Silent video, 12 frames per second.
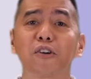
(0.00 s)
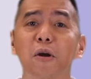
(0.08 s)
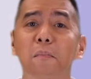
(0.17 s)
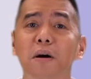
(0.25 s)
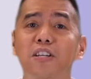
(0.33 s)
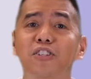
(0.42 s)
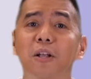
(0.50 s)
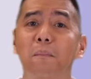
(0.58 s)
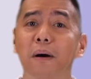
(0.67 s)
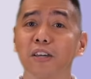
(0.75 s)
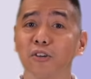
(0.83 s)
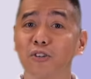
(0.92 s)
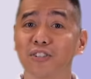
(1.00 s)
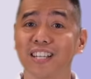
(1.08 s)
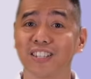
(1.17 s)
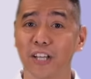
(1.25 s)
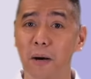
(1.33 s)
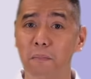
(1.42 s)
your muscle by
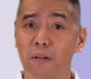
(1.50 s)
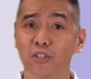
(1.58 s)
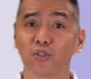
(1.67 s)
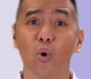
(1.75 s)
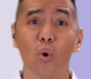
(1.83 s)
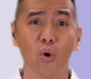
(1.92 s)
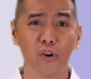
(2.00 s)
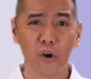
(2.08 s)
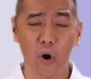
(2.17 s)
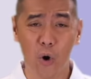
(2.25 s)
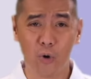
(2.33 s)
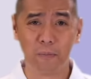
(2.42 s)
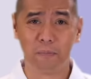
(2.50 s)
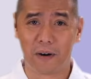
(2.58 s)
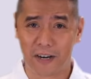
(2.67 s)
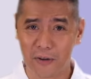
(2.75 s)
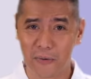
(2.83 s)
using dumbbells or your own body